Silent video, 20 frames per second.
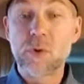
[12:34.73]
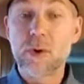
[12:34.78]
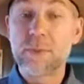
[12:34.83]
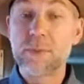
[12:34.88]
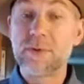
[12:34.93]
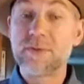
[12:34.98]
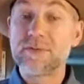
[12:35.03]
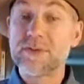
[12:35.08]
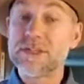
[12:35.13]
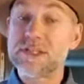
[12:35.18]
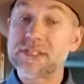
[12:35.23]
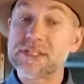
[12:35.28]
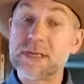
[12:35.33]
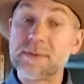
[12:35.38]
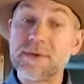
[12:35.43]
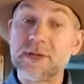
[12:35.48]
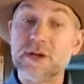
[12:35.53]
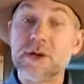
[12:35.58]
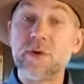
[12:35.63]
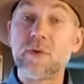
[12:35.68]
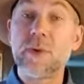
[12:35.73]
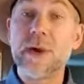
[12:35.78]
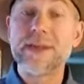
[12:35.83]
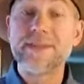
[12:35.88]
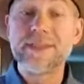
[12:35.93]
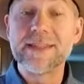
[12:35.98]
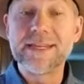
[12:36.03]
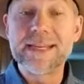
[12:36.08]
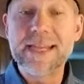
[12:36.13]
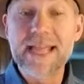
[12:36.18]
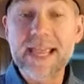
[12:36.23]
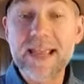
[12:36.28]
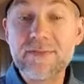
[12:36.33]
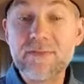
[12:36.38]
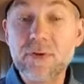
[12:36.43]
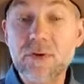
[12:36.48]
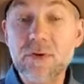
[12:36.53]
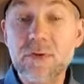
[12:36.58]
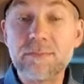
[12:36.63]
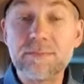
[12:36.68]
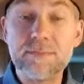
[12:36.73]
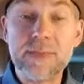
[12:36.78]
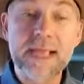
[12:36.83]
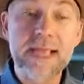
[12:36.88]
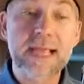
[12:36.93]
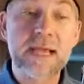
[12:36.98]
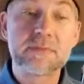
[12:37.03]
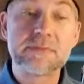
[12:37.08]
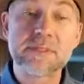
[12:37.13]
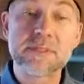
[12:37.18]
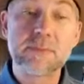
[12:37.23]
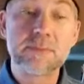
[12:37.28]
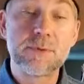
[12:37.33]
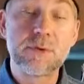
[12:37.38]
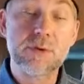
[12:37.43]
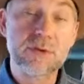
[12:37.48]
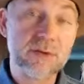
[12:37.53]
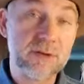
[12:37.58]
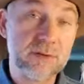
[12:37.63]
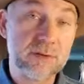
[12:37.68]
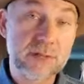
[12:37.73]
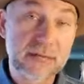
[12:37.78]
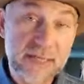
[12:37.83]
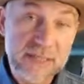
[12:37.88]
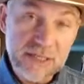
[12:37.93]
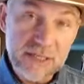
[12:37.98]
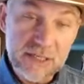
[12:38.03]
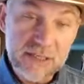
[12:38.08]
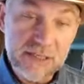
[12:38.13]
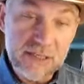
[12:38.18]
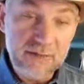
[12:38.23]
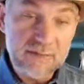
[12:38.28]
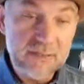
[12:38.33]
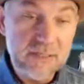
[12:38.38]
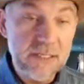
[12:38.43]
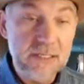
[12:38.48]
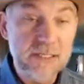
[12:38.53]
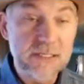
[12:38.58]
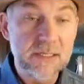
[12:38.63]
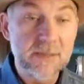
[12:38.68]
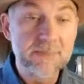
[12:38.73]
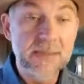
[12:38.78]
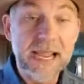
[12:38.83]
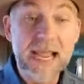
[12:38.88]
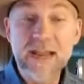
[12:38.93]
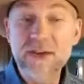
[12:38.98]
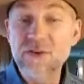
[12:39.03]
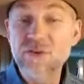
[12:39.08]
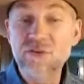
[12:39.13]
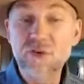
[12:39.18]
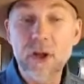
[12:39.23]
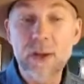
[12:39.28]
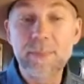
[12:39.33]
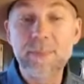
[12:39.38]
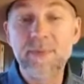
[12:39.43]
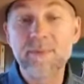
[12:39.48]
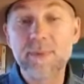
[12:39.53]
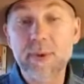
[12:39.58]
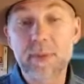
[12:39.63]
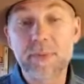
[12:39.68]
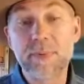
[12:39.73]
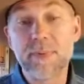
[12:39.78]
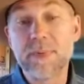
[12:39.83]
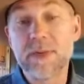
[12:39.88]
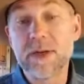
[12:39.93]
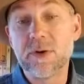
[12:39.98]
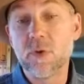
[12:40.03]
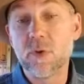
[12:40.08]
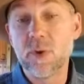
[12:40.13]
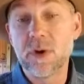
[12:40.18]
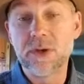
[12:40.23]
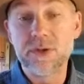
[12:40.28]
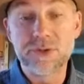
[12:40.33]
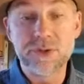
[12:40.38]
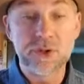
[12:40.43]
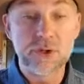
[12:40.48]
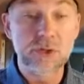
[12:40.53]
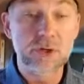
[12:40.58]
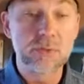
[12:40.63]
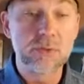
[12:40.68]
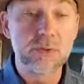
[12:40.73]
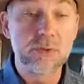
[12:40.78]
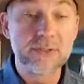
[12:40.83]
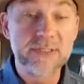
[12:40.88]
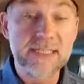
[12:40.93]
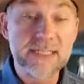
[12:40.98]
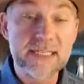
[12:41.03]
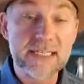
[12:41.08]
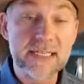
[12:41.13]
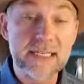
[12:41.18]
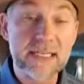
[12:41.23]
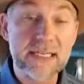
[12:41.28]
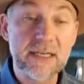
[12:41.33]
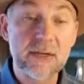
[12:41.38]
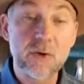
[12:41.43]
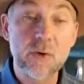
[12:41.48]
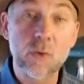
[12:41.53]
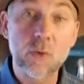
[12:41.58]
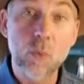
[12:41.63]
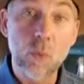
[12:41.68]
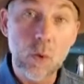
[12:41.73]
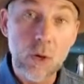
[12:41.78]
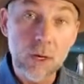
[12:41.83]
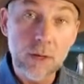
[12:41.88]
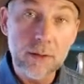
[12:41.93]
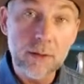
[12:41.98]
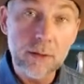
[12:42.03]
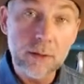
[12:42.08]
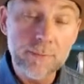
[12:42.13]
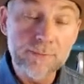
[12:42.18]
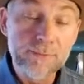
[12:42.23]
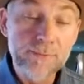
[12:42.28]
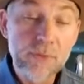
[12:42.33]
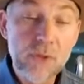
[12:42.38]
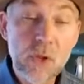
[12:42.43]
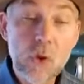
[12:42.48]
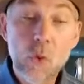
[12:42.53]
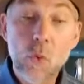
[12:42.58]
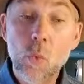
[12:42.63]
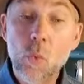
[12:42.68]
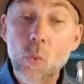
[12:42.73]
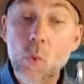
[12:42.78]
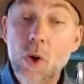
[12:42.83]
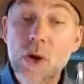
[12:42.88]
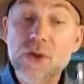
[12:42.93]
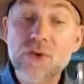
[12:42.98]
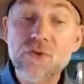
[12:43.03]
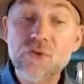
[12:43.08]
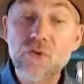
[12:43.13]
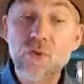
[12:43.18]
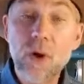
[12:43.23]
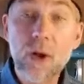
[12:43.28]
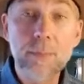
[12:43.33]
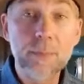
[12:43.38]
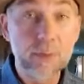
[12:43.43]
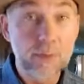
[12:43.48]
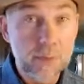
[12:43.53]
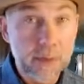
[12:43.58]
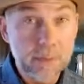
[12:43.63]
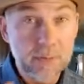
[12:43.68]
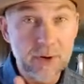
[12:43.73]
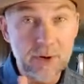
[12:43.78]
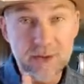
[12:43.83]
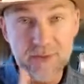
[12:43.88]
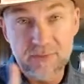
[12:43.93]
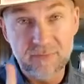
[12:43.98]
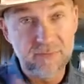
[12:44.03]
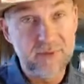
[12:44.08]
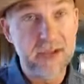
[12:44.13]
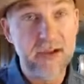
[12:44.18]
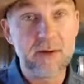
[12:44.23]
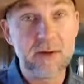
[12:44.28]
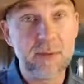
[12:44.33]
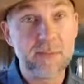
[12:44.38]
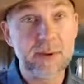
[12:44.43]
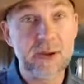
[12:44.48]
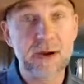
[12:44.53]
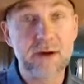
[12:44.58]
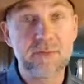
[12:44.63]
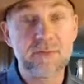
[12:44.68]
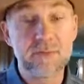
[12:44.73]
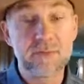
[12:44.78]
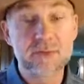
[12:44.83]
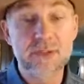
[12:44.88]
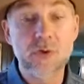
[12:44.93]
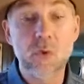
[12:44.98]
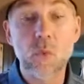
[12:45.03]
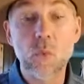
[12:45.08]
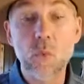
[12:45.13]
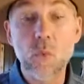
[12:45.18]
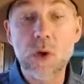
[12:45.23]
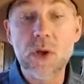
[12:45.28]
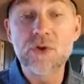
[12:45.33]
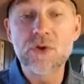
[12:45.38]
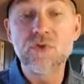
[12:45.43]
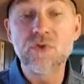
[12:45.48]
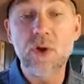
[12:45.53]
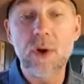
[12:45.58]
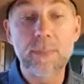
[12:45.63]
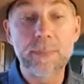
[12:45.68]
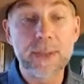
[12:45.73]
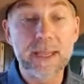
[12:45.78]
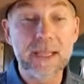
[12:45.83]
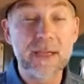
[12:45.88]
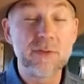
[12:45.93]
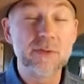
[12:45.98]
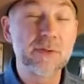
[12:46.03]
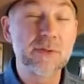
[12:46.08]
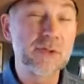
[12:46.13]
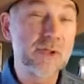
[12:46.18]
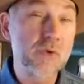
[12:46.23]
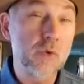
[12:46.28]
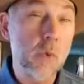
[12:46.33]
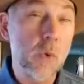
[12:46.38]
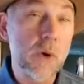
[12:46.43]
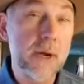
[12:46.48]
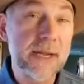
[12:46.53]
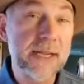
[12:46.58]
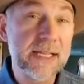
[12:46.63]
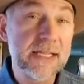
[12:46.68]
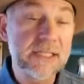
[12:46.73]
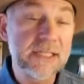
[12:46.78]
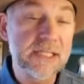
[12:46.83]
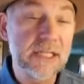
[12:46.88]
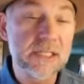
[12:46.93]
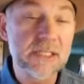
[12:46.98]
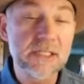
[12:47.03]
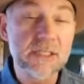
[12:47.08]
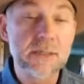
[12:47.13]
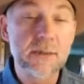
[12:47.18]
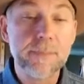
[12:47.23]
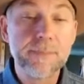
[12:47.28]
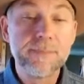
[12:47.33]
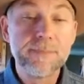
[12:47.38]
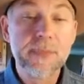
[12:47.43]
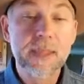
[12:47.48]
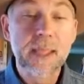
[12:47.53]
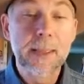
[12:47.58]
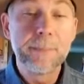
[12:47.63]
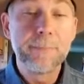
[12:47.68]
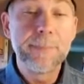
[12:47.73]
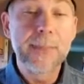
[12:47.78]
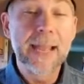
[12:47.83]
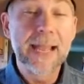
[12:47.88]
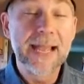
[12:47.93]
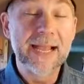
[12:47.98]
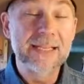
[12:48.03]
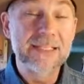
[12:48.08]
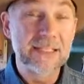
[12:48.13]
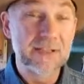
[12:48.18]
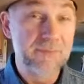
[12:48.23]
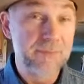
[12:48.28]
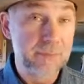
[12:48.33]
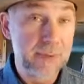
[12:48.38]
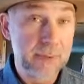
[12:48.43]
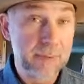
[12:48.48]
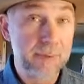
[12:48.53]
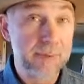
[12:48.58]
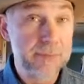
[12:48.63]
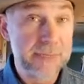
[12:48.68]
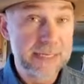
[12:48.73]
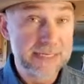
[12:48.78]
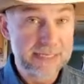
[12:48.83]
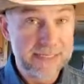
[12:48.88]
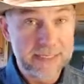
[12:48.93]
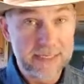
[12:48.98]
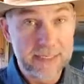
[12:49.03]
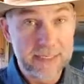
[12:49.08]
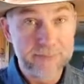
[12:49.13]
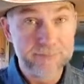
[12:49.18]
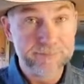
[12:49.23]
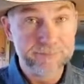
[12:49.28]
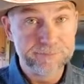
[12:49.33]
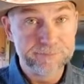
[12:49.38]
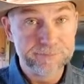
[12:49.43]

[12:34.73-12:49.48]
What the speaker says: over the stomach, around the navel, may help support your digestive system. Add a drop of peppermint oil to herbal tea or water. 1 drop, remember it's very powerful, so 1 drop equals 26 bags of peppermint tea.